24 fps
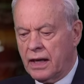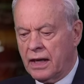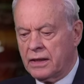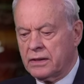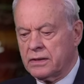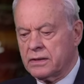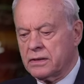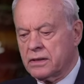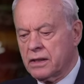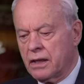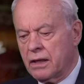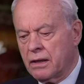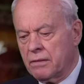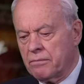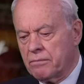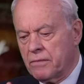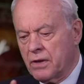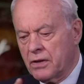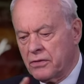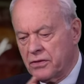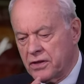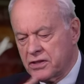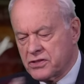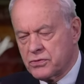and uh,
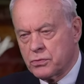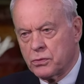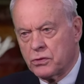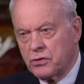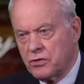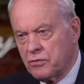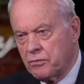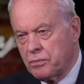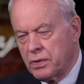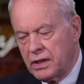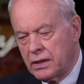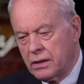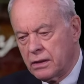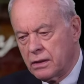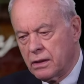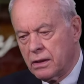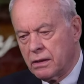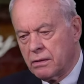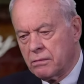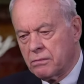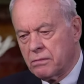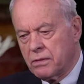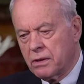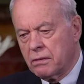this would have been
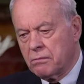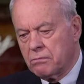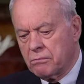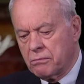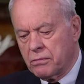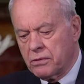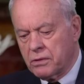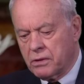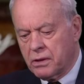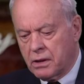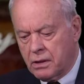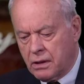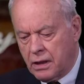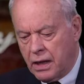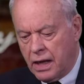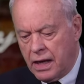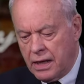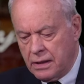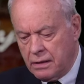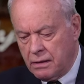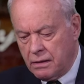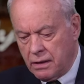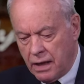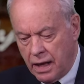
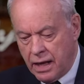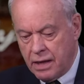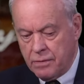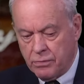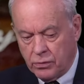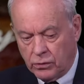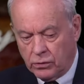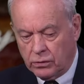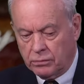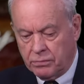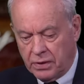Cain and Abel,